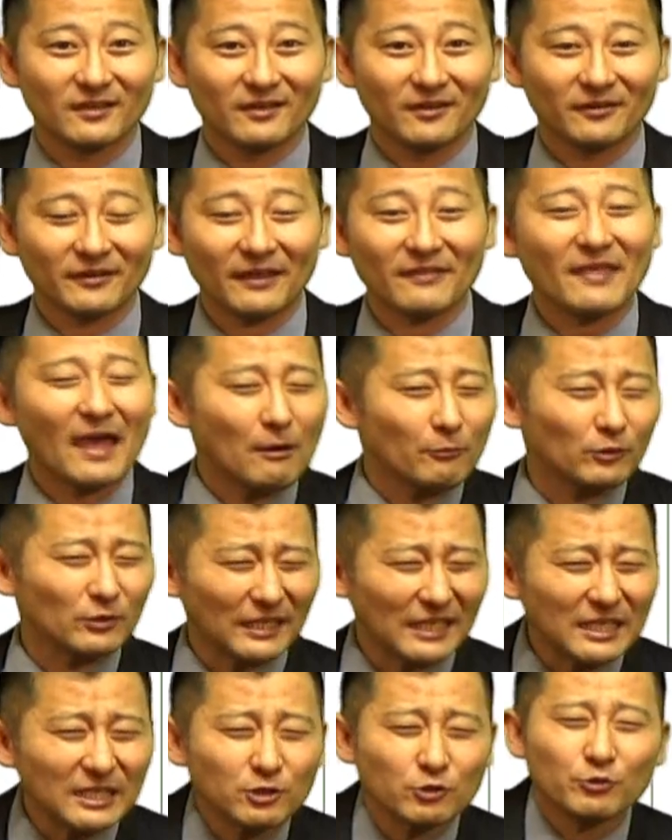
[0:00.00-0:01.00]
Okay, that will
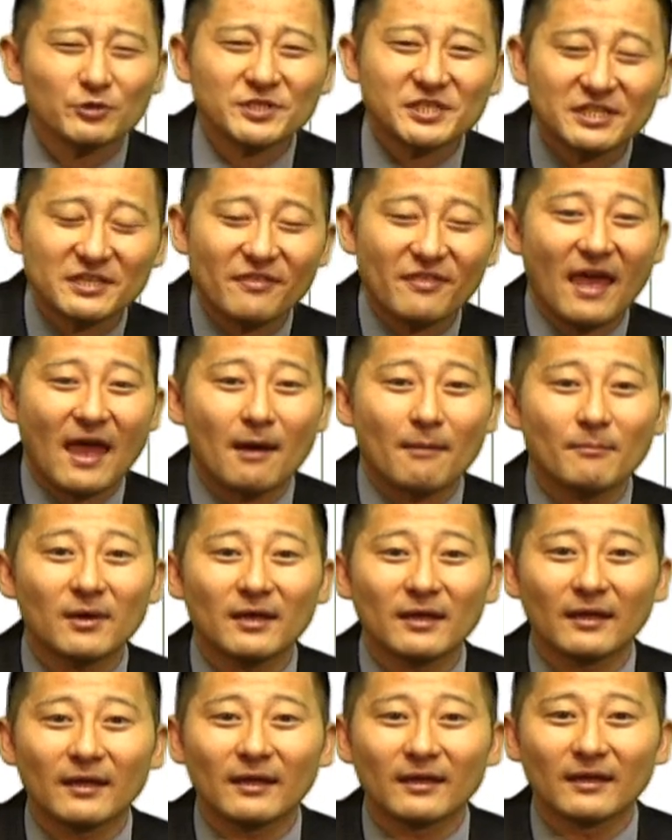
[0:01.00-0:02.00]
interest them,
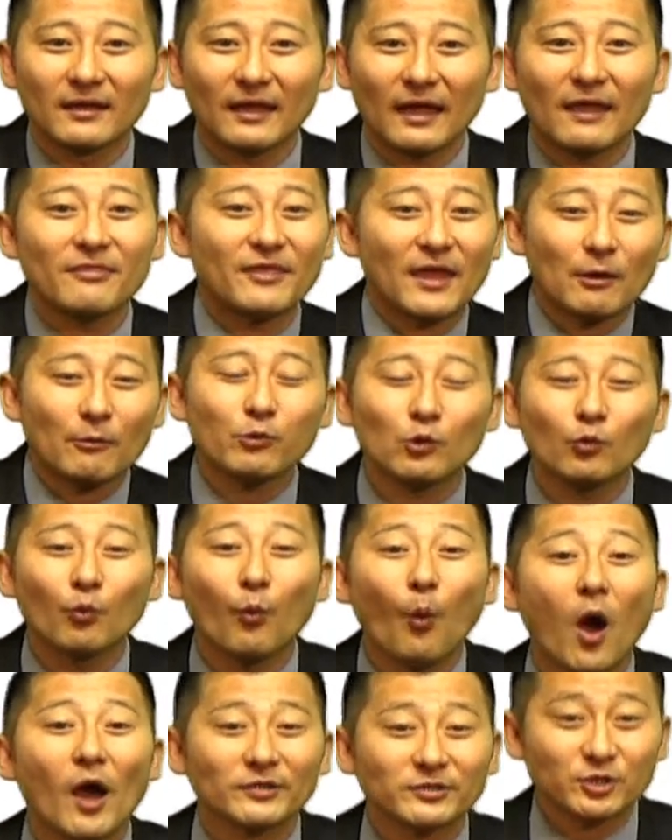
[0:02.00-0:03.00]
and they will
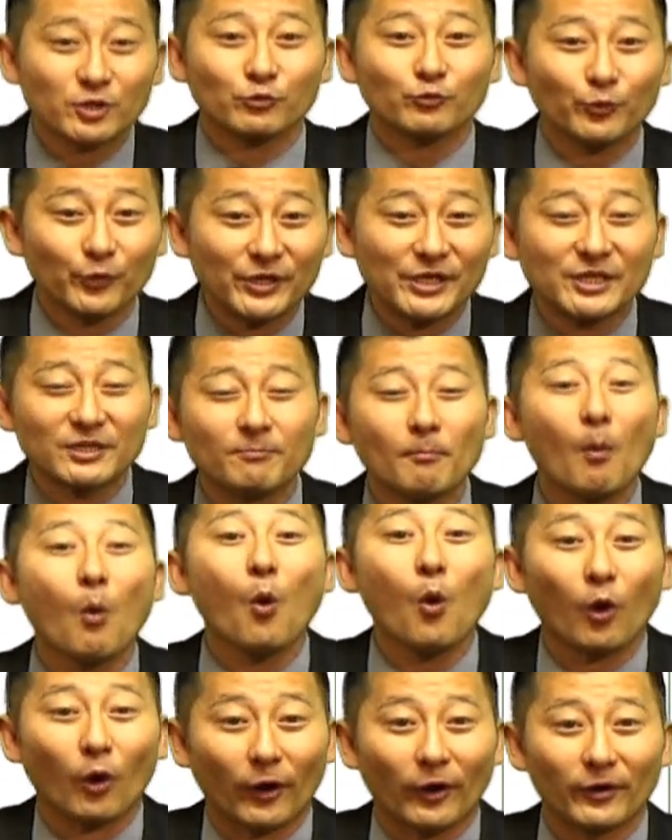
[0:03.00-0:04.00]
want to read
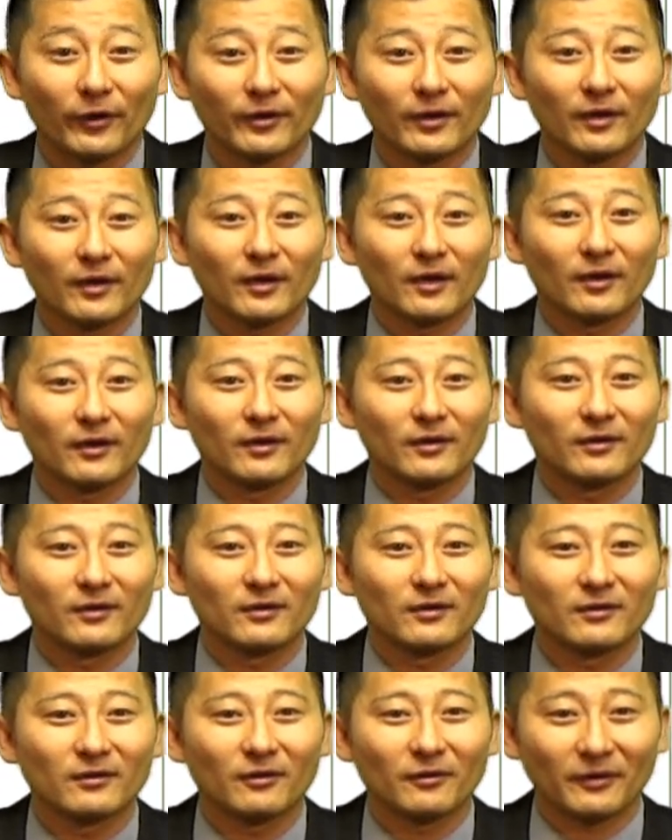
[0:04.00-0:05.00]
more.
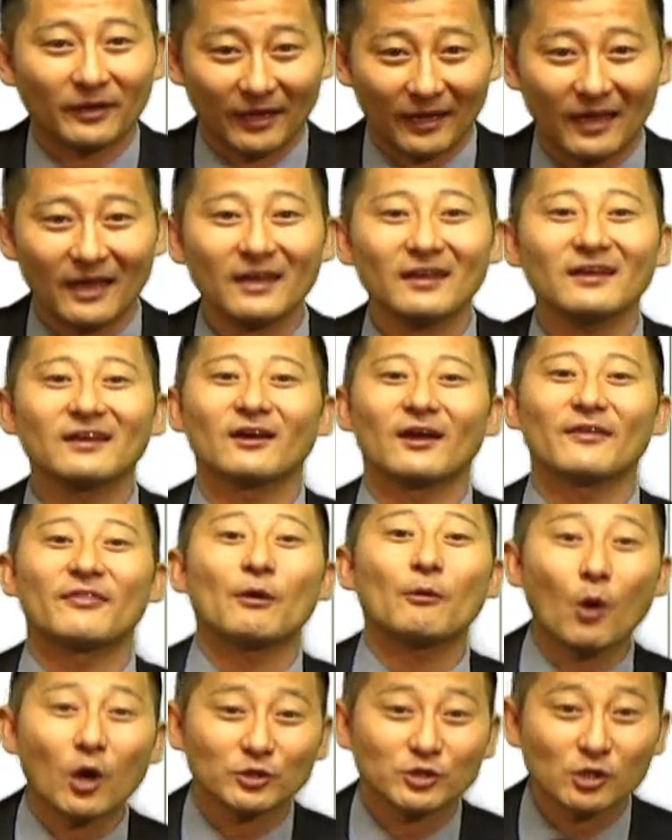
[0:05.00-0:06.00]
Okay, they
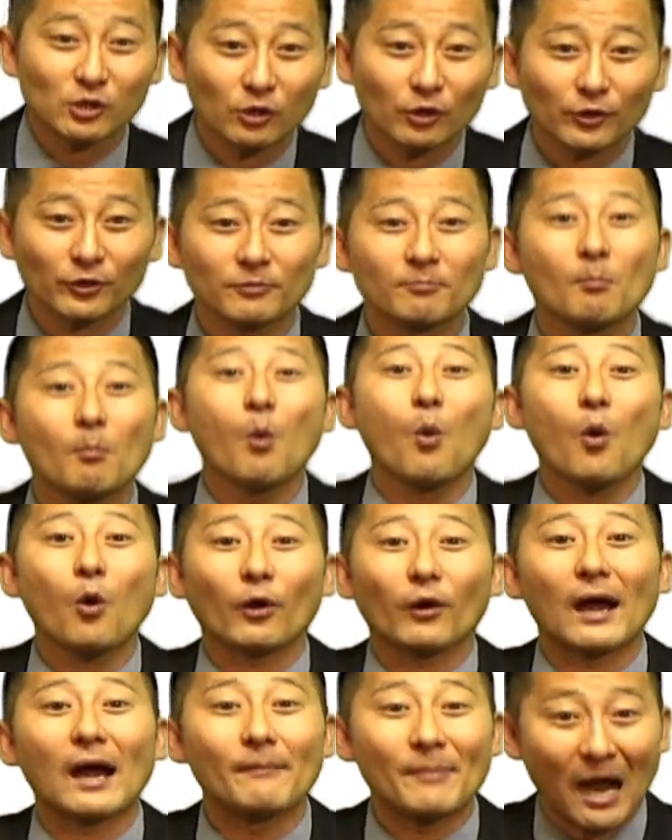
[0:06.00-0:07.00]
want to learn
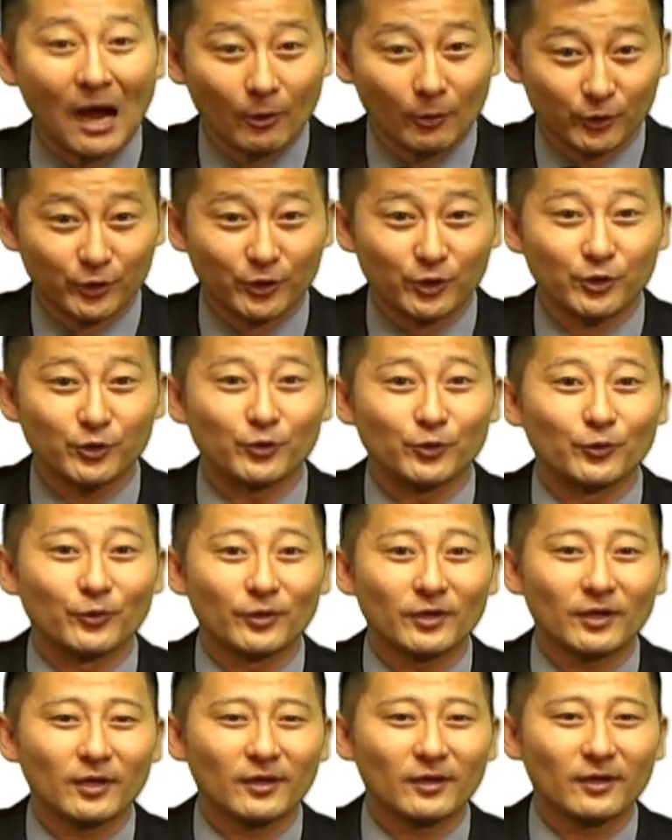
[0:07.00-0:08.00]
more about you.
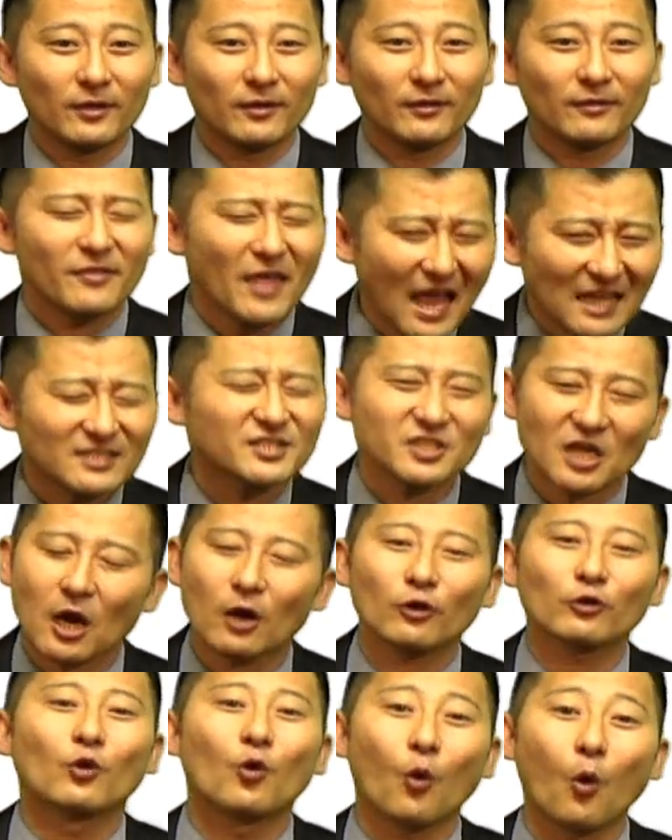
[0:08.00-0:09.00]
That's our
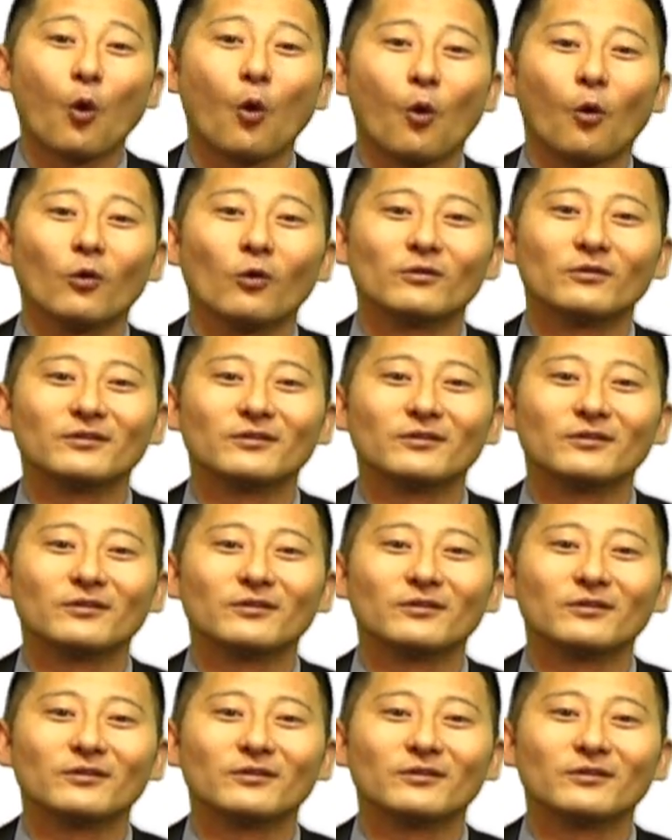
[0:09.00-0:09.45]
goal.